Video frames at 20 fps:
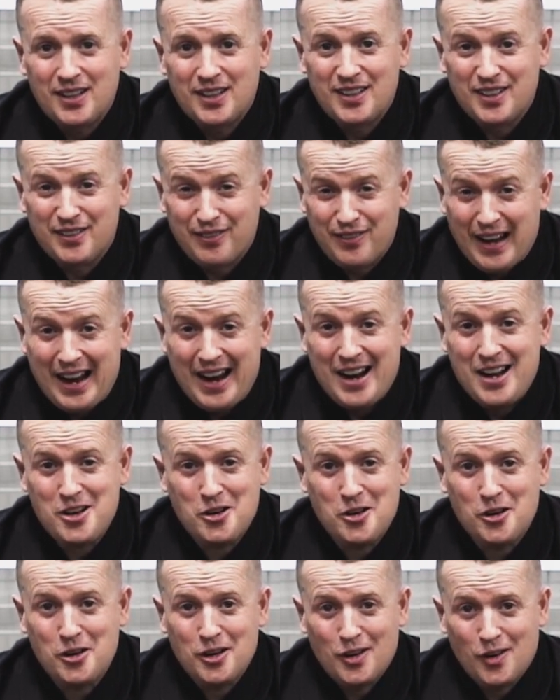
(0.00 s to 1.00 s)
the
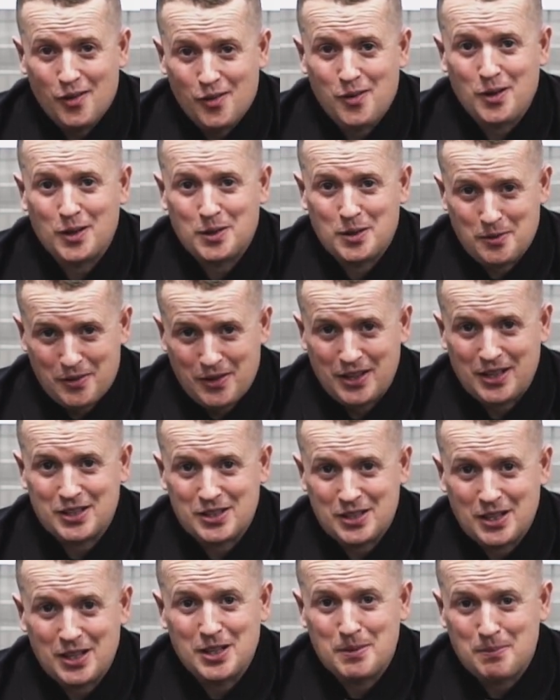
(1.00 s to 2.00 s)
value of what the
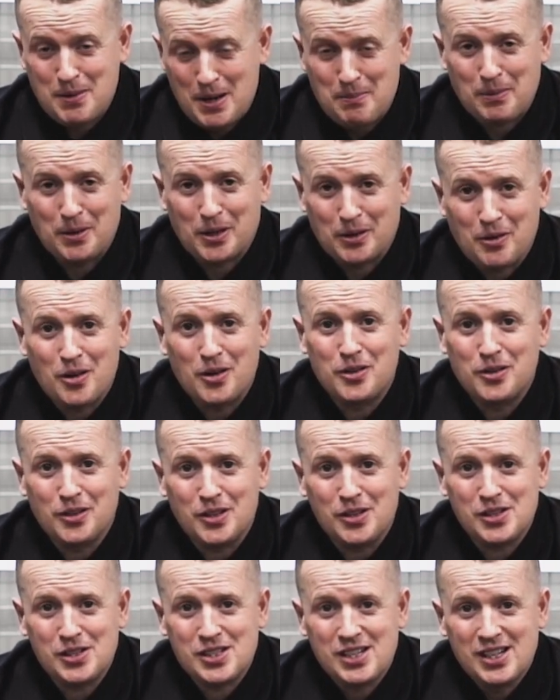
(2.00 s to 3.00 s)
things and the people around
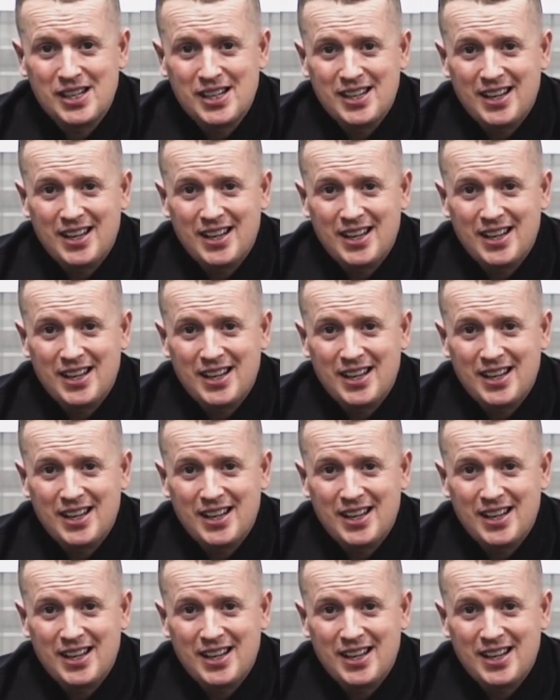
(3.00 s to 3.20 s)
us.